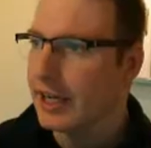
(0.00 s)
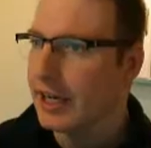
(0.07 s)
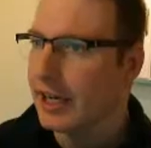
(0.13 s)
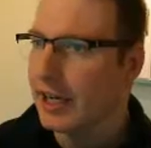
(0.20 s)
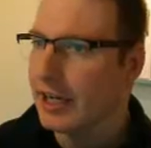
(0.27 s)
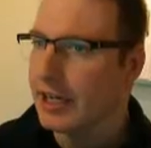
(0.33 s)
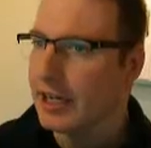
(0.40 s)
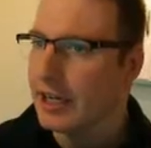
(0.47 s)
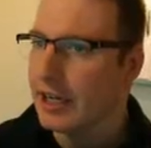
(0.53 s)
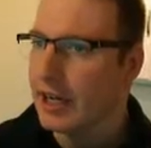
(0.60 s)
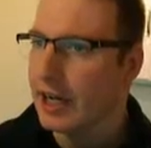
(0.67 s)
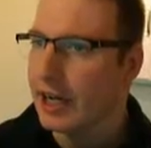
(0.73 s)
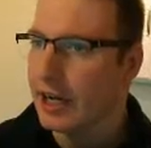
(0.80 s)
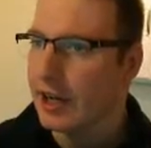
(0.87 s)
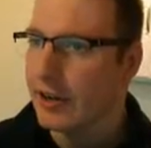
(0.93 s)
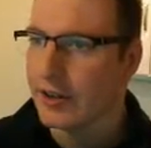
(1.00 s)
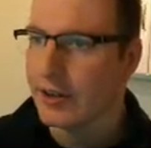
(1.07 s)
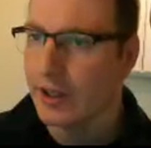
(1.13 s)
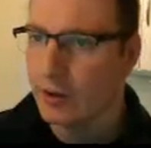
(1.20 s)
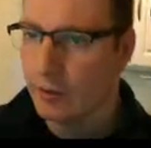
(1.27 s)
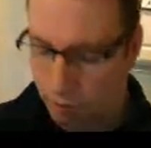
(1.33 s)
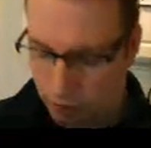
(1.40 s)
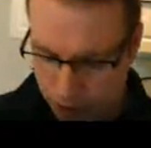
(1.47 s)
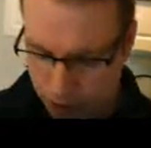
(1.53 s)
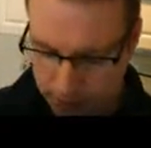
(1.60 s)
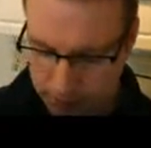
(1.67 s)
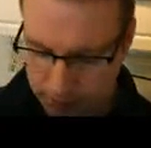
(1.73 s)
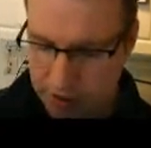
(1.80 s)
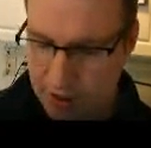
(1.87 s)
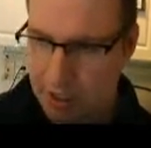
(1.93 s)
god that they
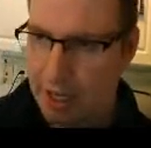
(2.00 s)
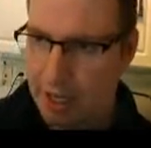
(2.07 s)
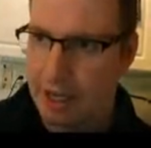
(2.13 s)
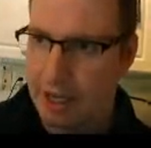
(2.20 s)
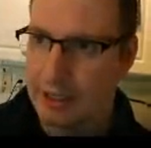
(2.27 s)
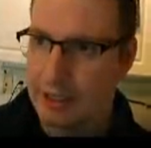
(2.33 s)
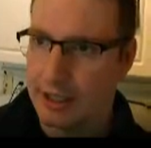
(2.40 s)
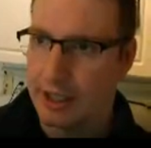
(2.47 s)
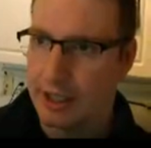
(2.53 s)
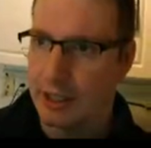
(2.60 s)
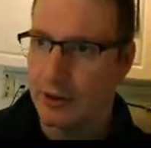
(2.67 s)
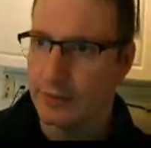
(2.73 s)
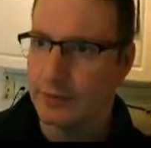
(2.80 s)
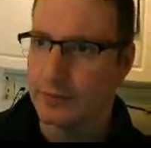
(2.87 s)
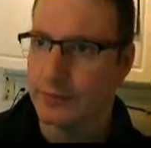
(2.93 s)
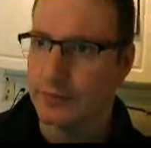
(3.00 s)
worshipped, and I